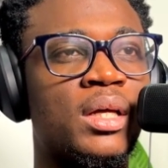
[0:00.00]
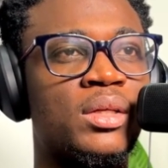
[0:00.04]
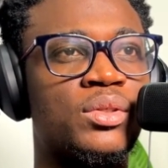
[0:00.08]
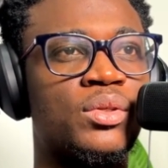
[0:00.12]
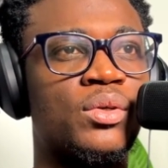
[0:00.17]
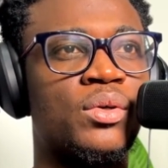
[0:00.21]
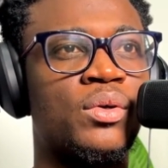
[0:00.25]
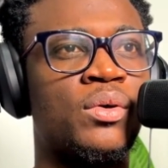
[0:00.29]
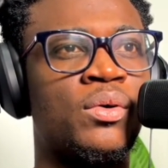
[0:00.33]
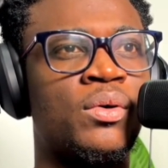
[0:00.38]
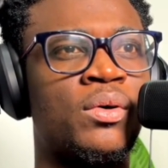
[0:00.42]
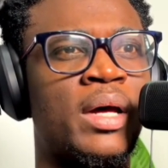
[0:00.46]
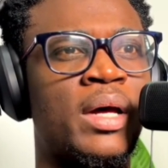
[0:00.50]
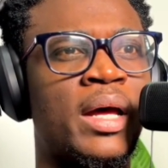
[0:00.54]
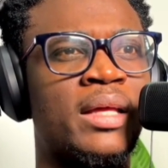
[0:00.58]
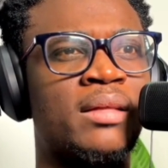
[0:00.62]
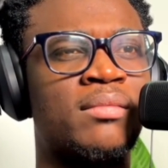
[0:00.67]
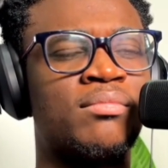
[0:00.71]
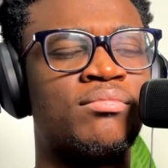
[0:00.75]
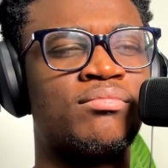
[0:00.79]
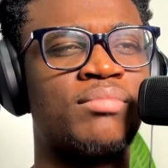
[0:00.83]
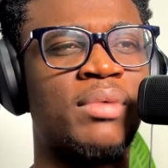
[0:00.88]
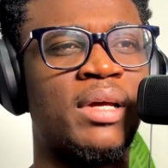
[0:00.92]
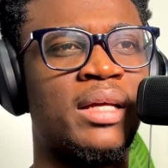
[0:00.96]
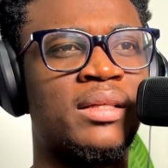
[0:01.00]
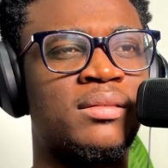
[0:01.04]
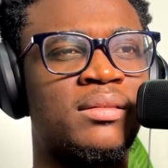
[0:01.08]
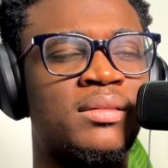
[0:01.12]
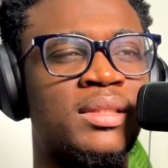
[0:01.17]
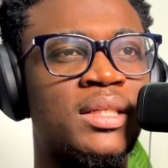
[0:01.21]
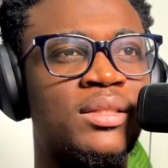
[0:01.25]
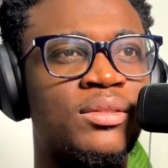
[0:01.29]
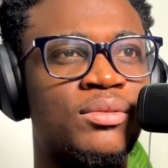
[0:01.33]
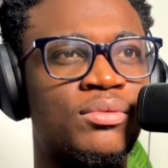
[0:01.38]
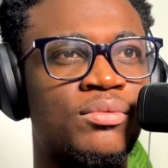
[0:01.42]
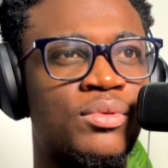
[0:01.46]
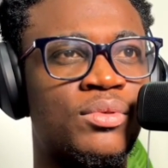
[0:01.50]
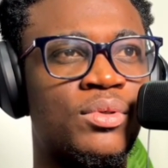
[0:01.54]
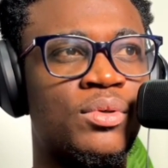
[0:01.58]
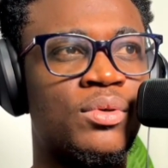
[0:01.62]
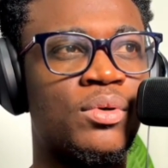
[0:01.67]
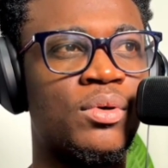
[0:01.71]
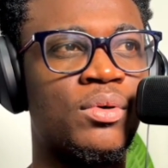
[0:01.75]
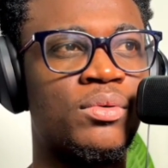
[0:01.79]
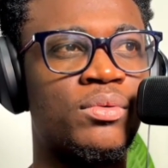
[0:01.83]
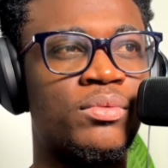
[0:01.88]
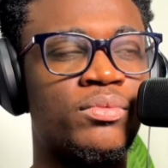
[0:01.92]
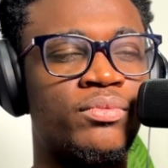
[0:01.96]
So I didn't
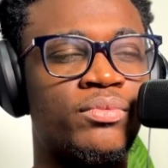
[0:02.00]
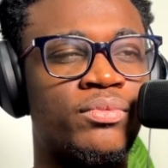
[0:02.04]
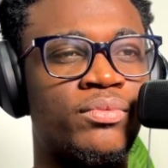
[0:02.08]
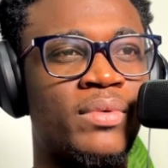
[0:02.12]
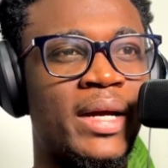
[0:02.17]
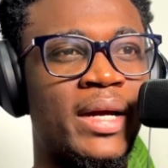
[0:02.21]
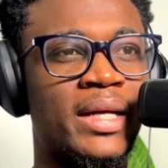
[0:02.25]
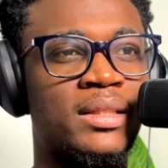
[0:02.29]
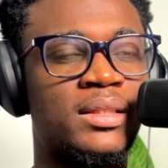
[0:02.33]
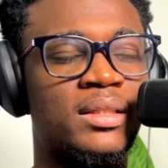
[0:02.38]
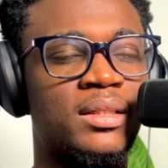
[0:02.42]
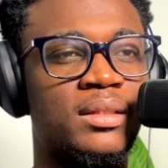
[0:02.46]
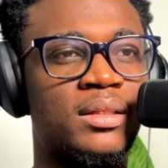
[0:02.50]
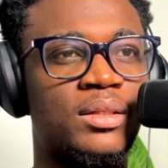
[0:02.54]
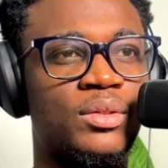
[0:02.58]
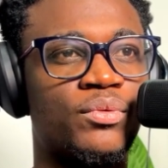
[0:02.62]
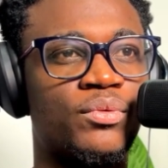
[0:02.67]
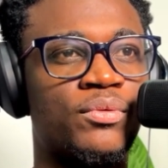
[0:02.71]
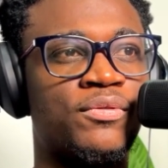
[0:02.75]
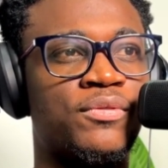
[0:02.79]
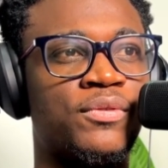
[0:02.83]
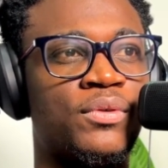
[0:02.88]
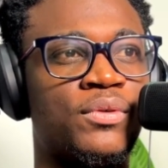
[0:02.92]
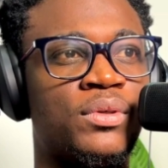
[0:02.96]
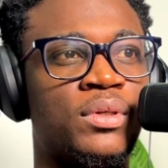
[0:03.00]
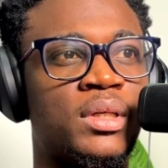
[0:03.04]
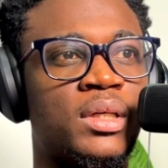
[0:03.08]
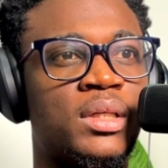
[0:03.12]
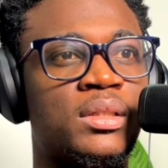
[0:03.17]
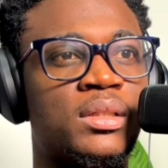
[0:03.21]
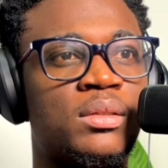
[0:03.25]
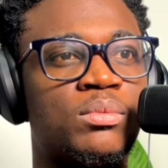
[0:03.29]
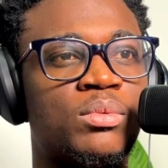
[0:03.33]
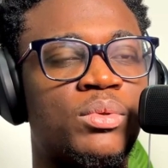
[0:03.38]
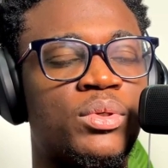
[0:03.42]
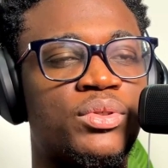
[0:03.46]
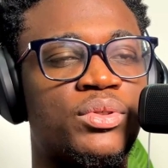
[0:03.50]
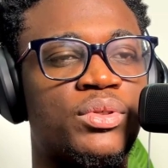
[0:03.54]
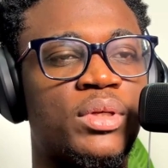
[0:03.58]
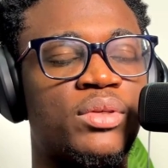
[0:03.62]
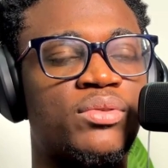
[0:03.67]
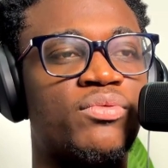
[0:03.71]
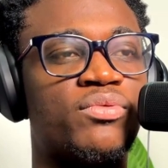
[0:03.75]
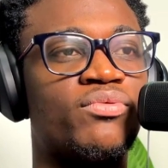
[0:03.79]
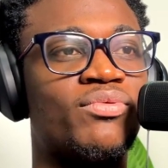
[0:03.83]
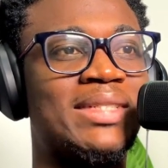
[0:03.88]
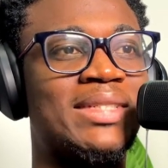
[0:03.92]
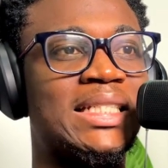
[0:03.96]
go writing it with Vola anymore, so I
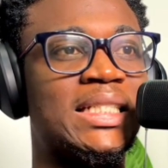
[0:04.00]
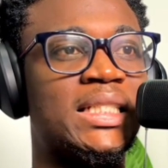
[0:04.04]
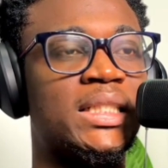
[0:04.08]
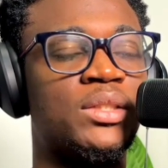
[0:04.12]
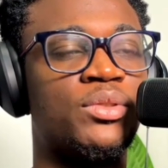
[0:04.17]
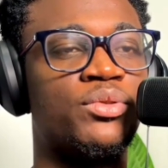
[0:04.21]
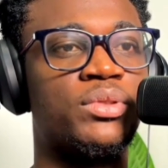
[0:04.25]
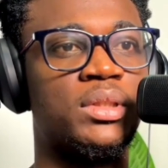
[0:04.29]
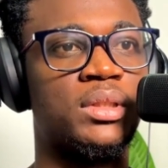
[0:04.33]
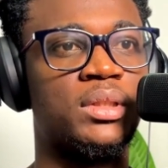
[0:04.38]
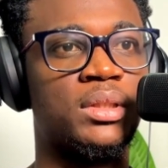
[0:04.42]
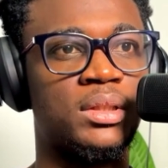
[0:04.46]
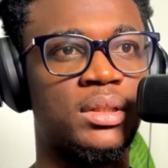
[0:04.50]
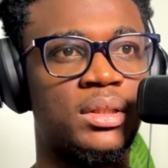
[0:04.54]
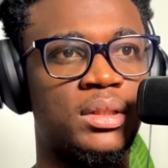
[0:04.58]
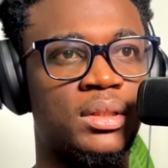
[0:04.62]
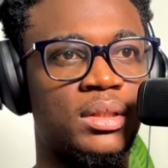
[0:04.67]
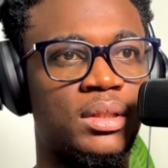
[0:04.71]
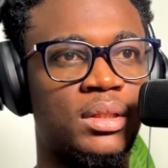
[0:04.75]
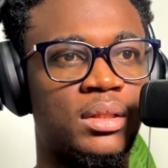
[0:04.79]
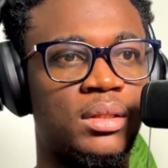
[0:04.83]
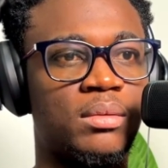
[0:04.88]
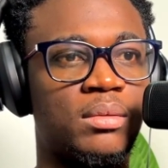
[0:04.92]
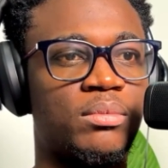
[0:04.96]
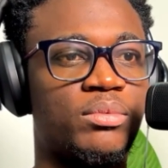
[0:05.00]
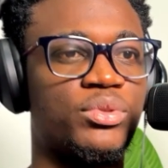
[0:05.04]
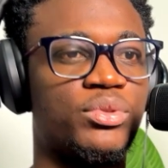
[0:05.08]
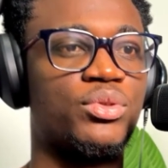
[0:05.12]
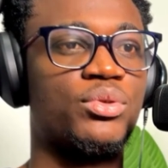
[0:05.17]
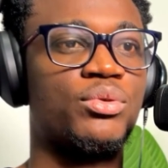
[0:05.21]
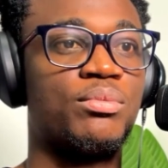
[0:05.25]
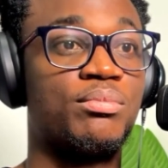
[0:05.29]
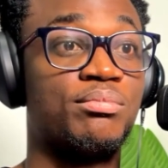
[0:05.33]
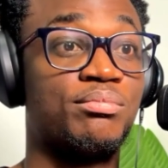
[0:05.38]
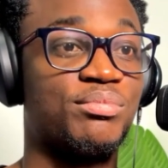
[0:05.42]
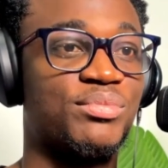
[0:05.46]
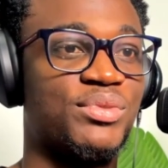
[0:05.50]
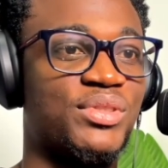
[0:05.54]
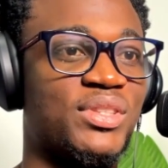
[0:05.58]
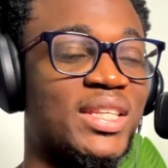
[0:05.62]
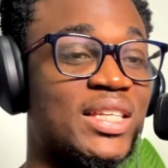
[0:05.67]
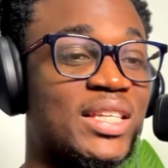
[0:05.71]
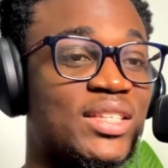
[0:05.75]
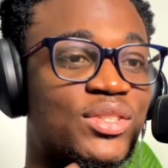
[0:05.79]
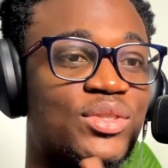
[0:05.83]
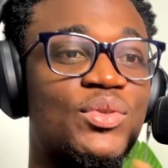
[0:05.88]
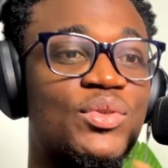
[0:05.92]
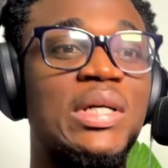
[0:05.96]
don't really use it. So
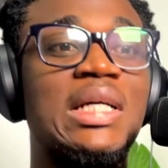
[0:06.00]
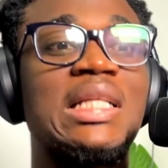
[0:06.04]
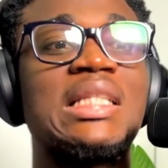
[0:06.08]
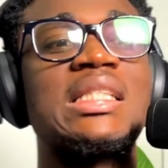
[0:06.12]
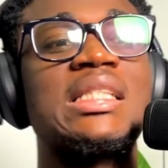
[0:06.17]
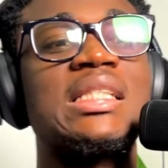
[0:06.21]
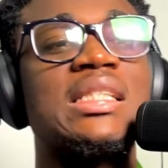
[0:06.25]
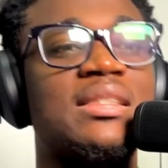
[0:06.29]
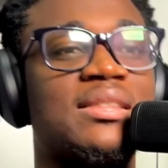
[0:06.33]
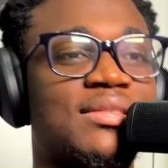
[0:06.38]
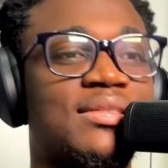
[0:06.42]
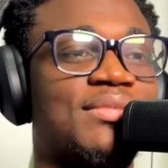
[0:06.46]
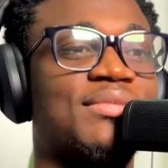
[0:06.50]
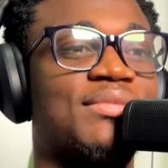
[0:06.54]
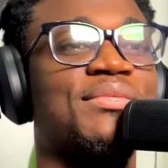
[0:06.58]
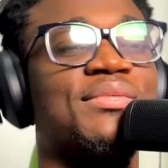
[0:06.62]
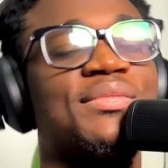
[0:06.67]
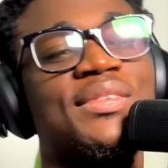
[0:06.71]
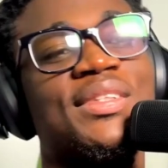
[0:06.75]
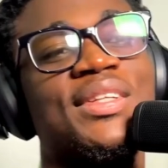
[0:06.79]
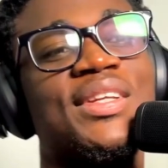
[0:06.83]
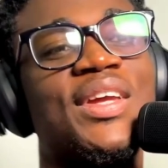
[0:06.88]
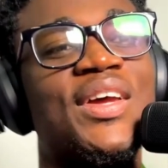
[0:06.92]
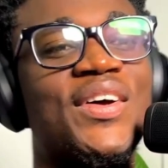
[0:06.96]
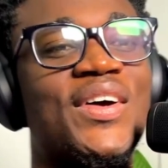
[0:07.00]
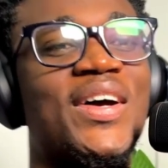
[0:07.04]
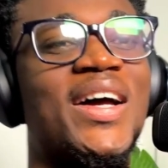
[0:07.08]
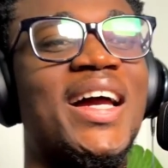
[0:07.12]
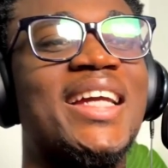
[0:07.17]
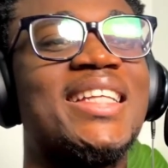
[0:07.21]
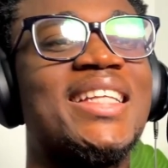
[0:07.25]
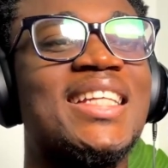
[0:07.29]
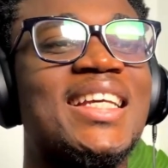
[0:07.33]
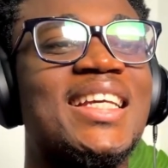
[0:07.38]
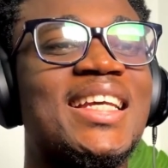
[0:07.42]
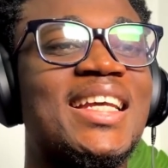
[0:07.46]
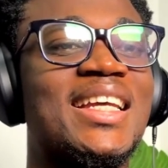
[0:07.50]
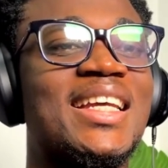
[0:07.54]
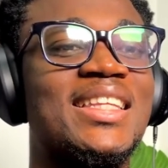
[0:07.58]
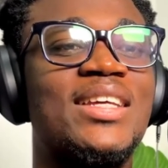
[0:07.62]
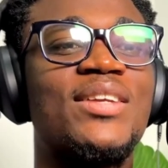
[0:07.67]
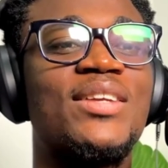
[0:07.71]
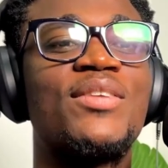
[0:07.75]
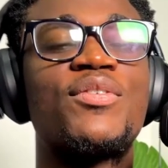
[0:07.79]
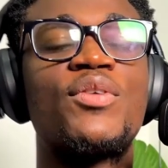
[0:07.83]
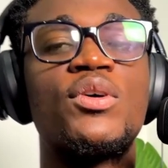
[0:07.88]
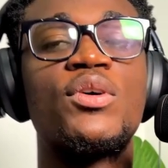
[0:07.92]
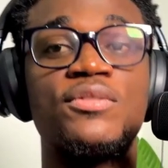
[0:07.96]
things to clean. All right.
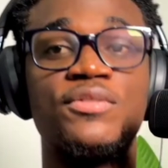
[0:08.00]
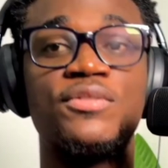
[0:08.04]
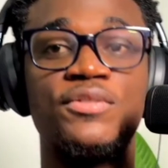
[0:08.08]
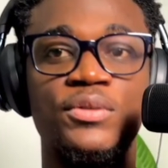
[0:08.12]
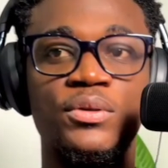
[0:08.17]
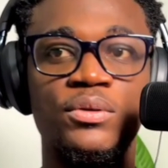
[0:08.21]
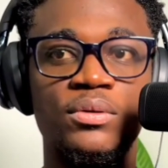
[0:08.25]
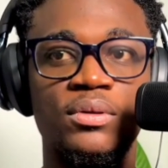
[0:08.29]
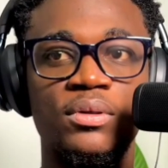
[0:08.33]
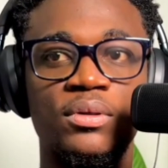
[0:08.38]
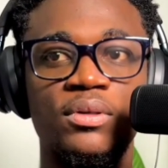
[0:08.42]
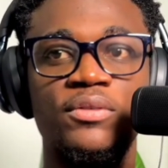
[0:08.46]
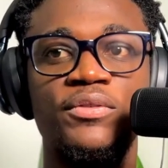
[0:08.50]
Then of course Vue